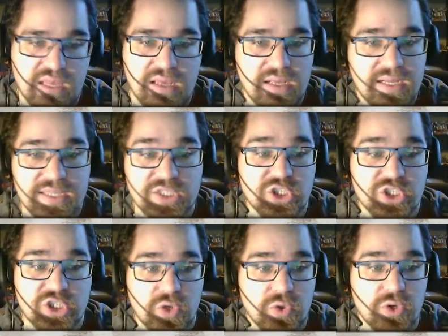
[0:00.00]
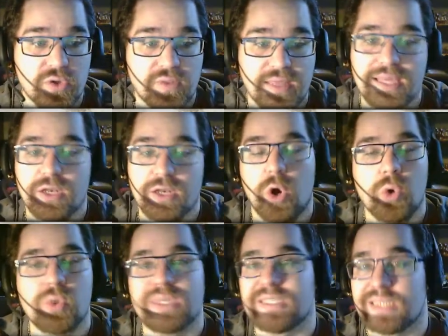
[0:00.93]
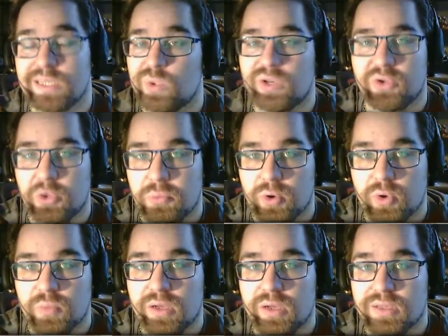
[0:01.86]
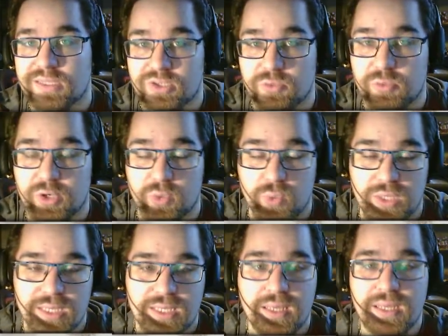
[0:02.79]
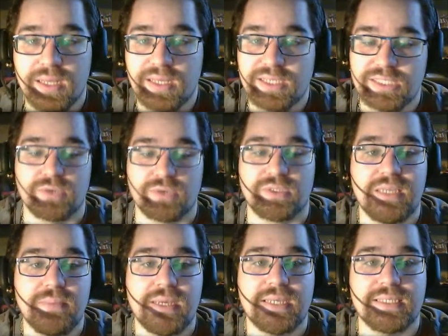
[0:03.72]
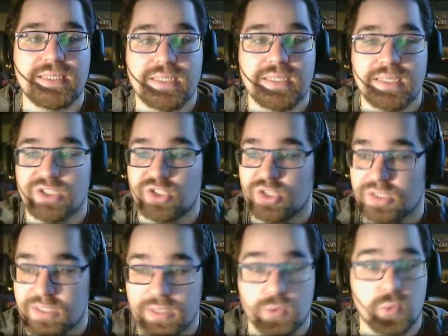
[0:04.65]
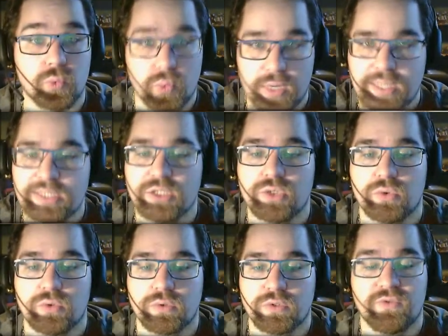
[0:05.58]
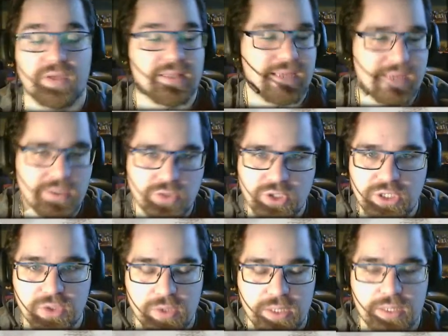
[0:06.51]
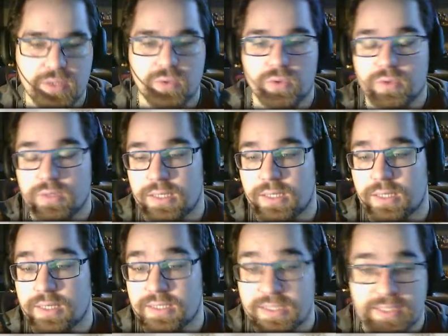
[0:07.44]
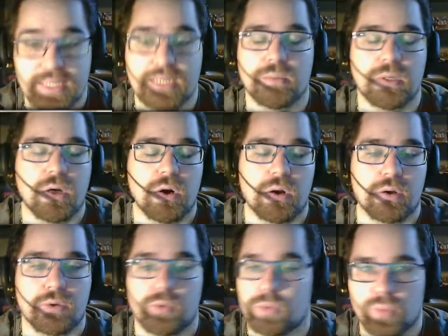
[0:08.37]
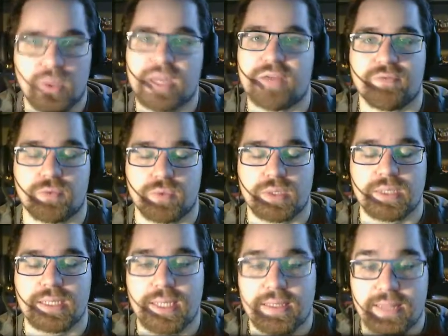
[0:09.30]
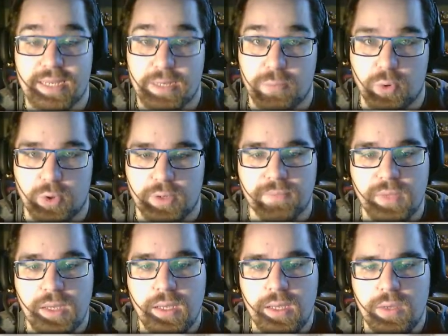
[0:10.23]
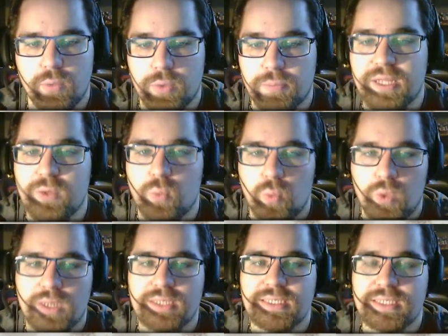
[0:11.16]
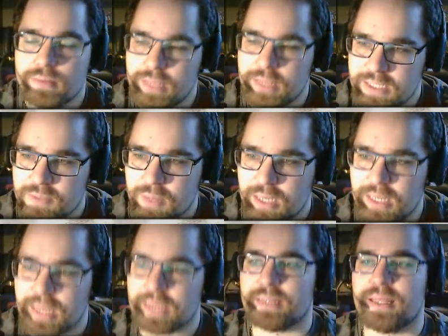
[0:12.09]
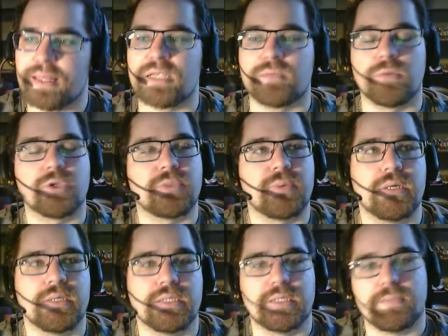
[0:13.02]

it's just so good. They can always kill one of your Pokemon because they're pretty weak. So Teammates is just a great tool to find the energies you need, or the Stadium card, or whatever, really, at any point. We play 1 single Hex Maniac, and that is mostly because